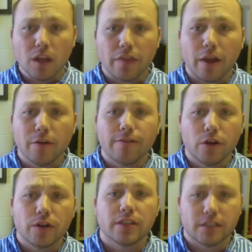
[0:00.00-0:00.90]
They were
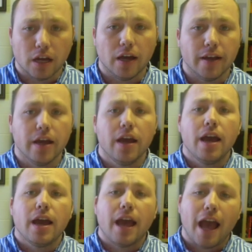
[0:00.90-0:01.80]
focused on
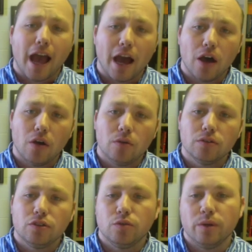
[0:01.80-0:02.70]

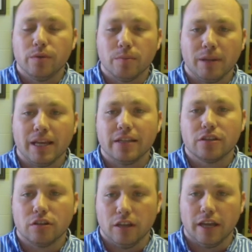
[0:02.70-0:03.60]
how do we replace
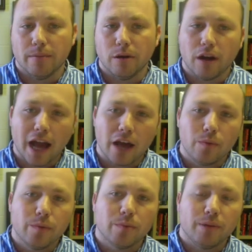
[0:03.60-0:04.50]
our labor? How do
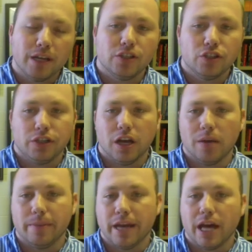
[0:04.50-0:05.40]
we replace
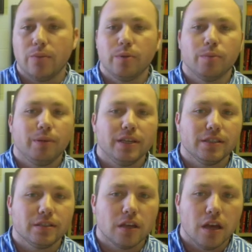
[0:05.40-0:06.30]
Giambi? How do we
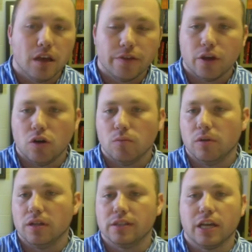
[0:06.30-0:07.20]
replace the home
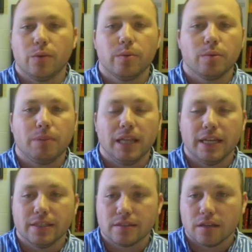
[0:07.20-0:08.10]
runs? How do we
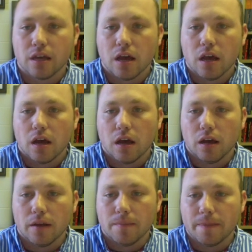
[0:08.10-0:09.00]
replace
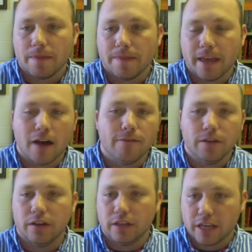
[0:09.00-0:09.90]
uh, the
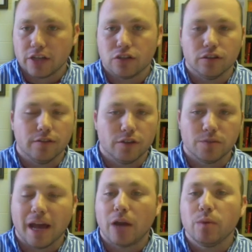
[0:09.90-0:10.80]
outfield and the catcher in the first?
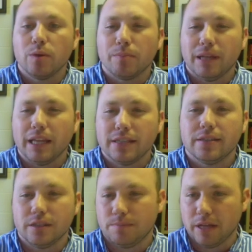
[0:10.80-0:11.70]
How do we replace
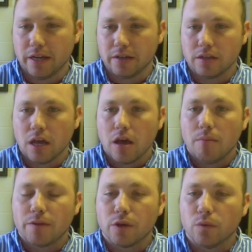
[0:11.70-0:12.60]
these players?
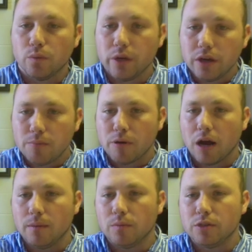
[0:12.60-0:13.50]
But the real
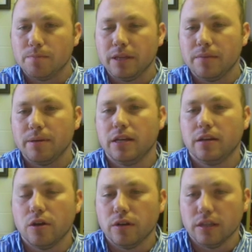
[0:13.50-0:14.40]
problem, which Billy Beane
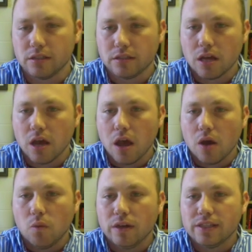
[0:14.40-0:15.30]
noticed,
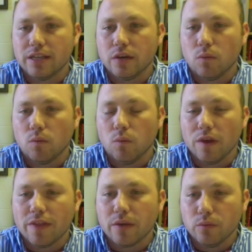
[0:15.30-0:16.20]
was that
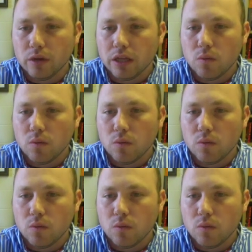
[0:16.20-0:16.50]
what they really